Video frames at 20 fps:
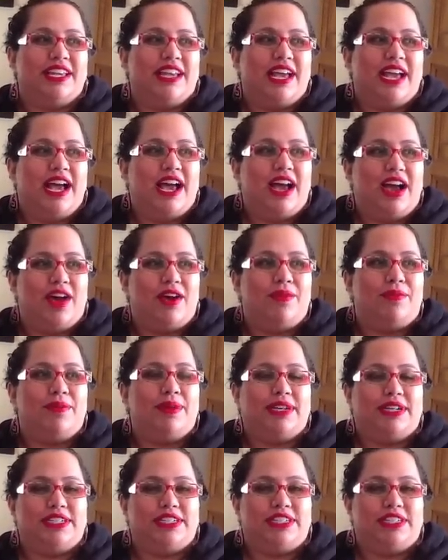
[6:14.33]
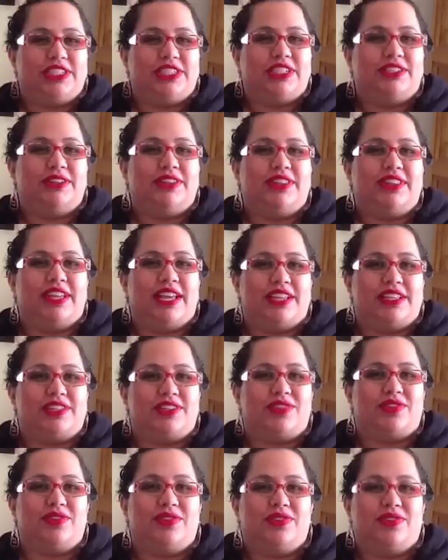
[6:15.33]
how much that
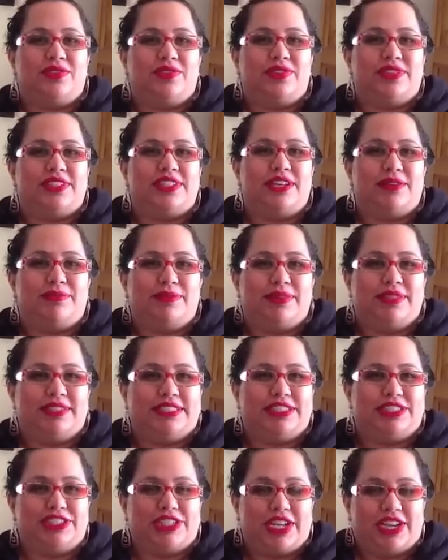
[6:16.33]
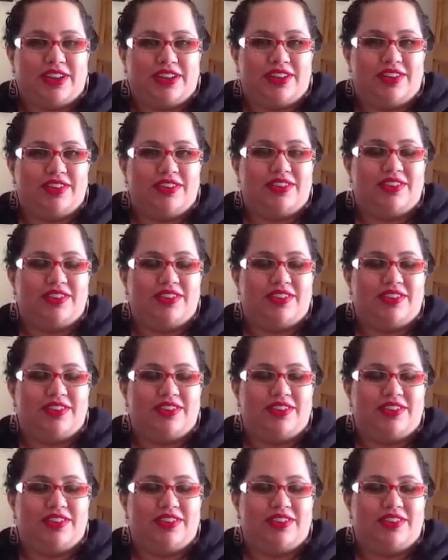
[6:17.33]
school resembled a jail,